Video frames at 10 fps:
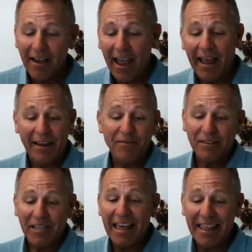and even
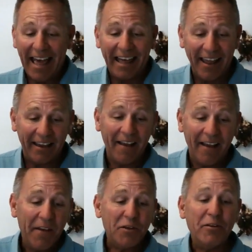say that, like,
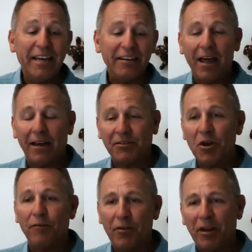you need to let us
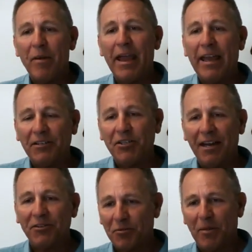know if you're going to make any
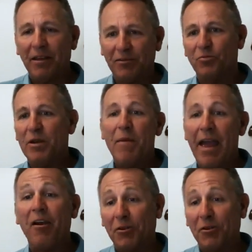changes, because we
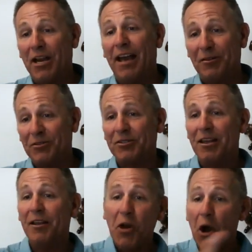make our channels
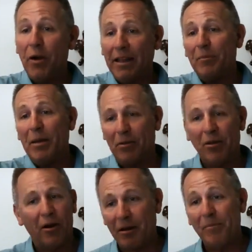knowing that people
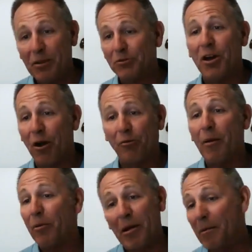aren't going to be using our
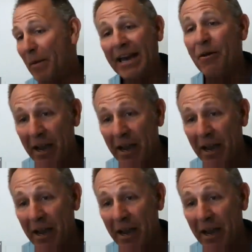rubber in them anyway.